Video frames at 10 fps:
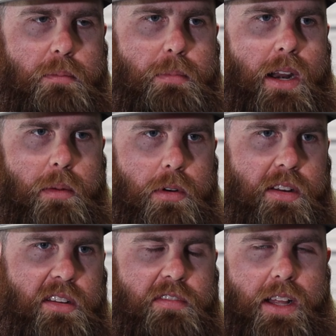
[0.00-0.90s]
have been able to
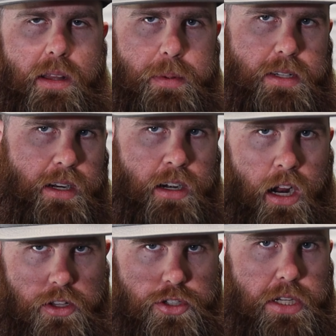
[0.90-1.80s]
develop a
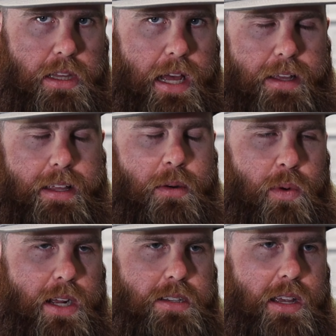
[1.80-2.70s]
technology like that. And
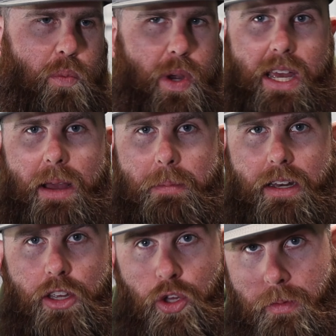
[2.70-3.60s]
when I say we, I
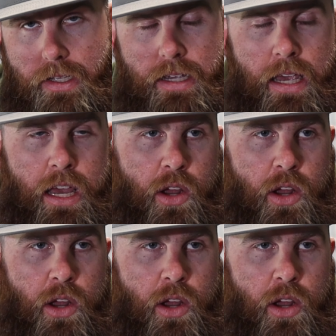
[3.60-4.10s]
mean humans.